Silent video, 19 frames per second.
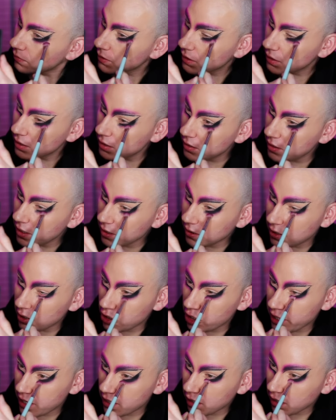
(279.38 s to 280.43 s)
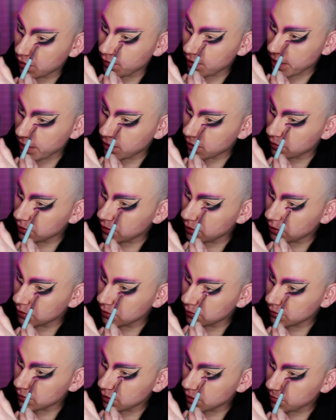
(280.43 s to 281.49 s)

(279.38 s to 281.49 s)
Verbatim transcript: This is like the channel of I don't know.